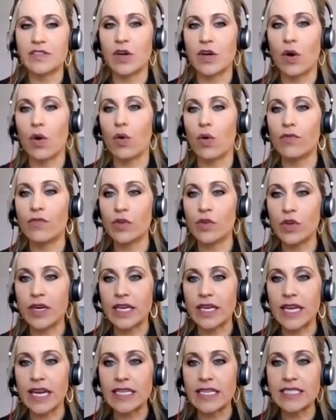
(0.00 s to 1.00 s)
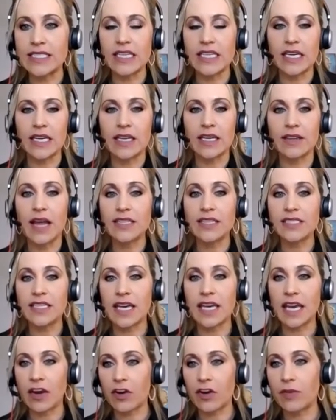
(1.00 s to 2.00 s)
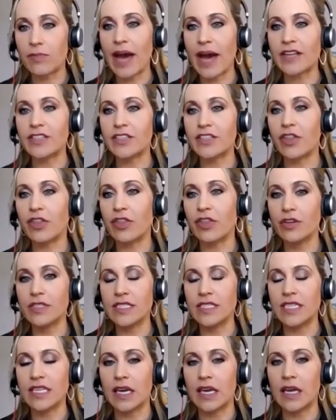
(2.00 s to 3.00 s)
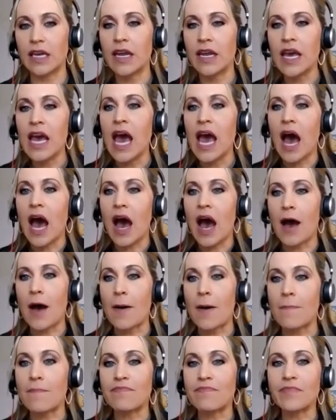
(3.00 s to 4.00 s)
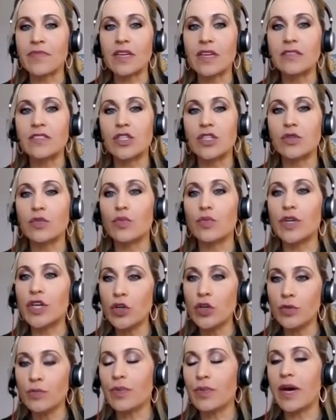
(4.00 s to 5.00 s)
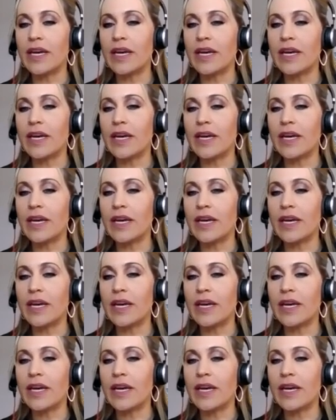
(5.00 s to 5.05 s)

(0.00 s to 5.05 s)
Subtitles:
So if you look at 18, that's a carry back to 13 to recoup,